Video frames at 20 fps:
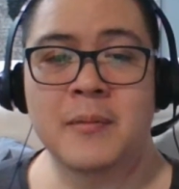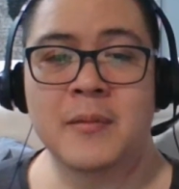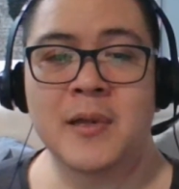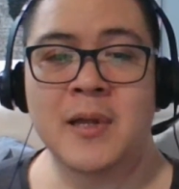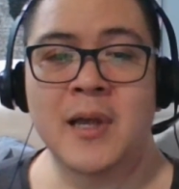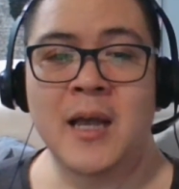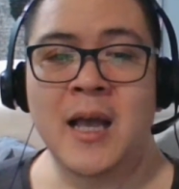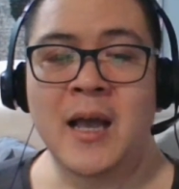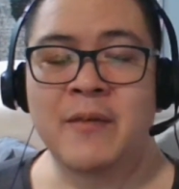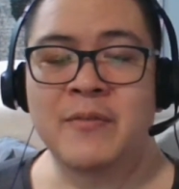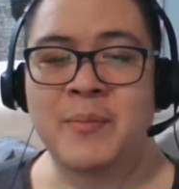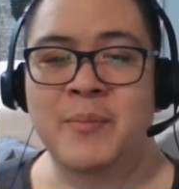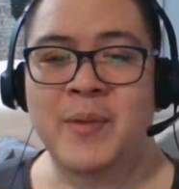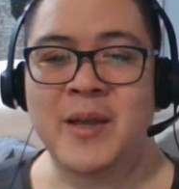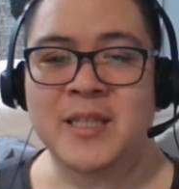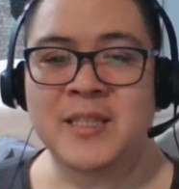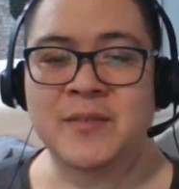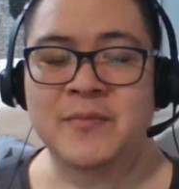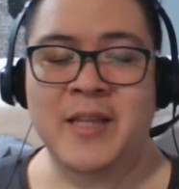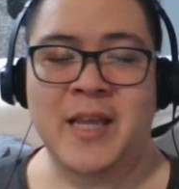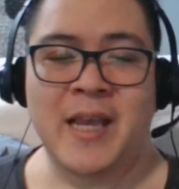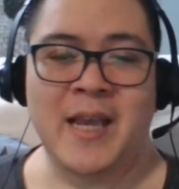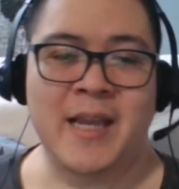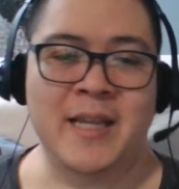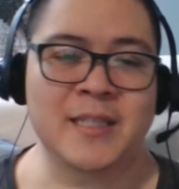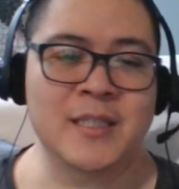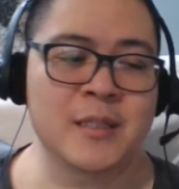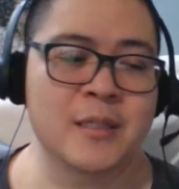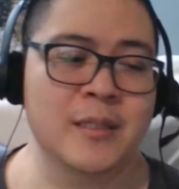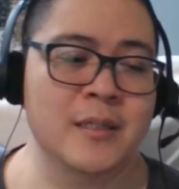Have the best of
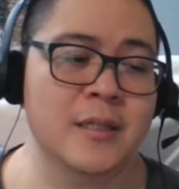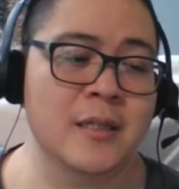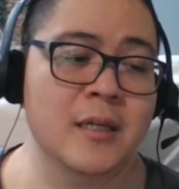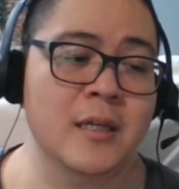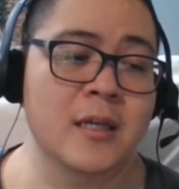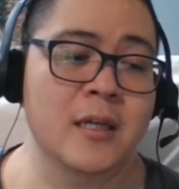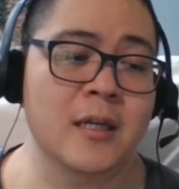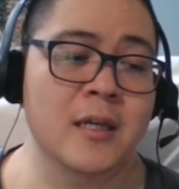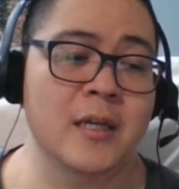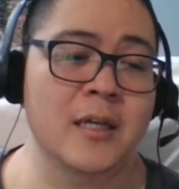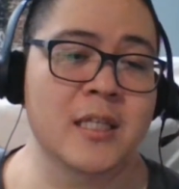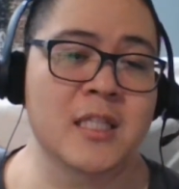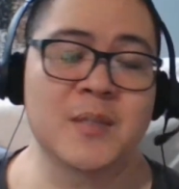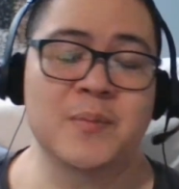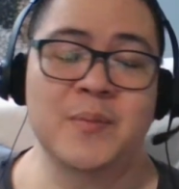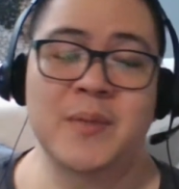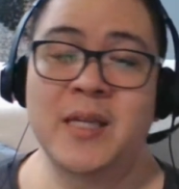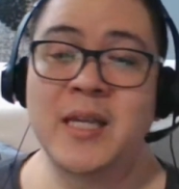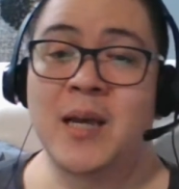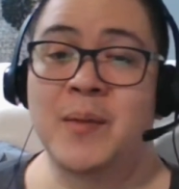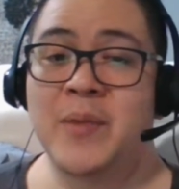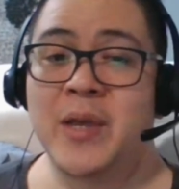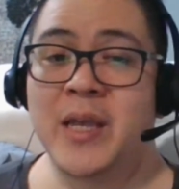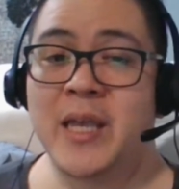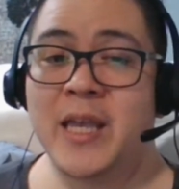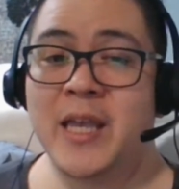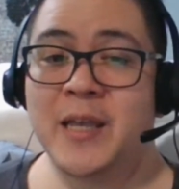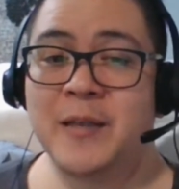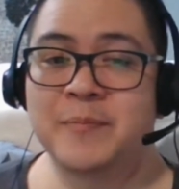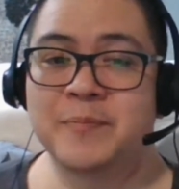days. It's me, I'm
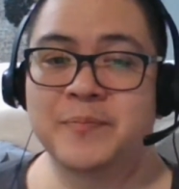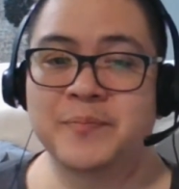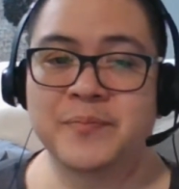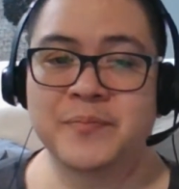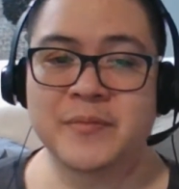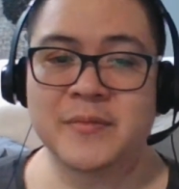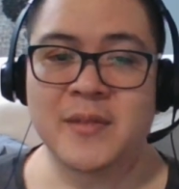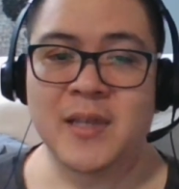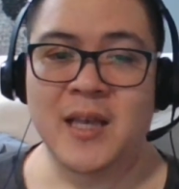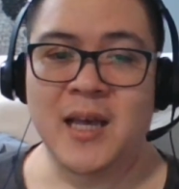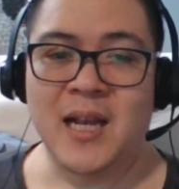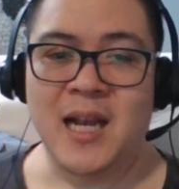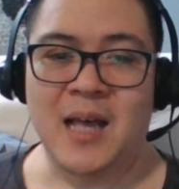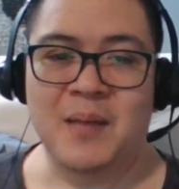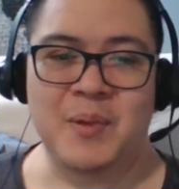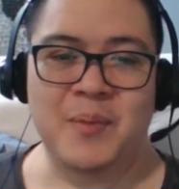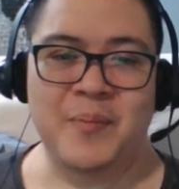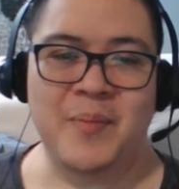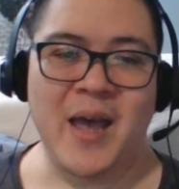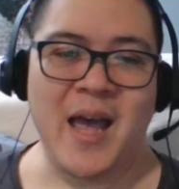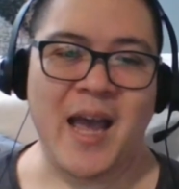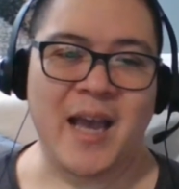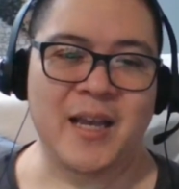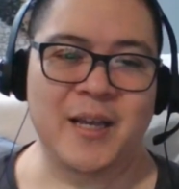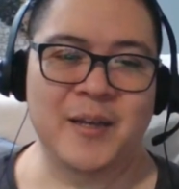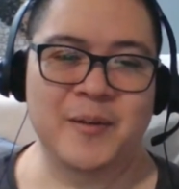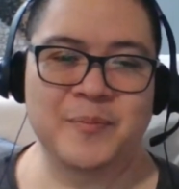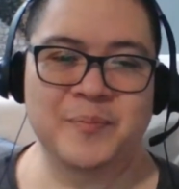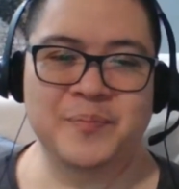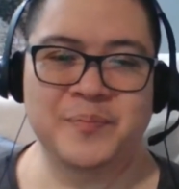Biggy, and I'll be back.
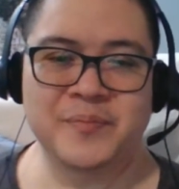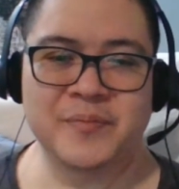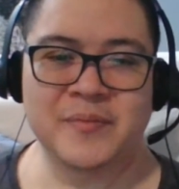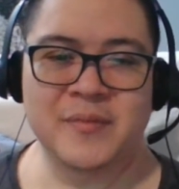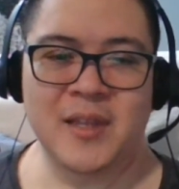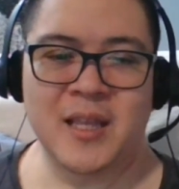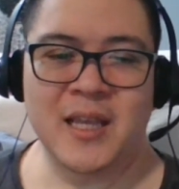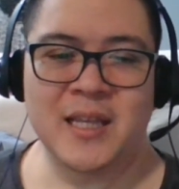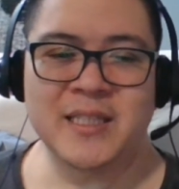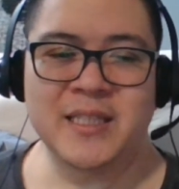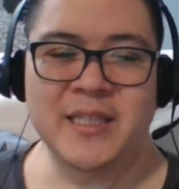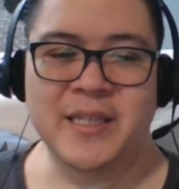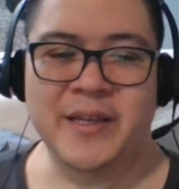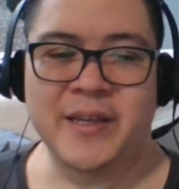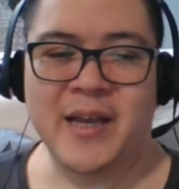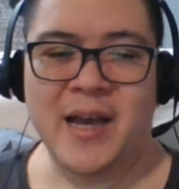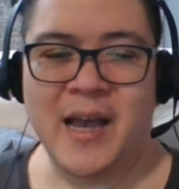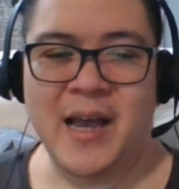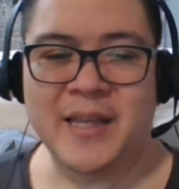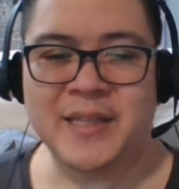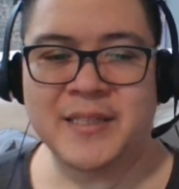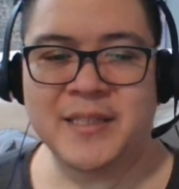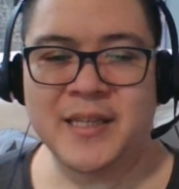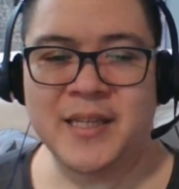See you guys in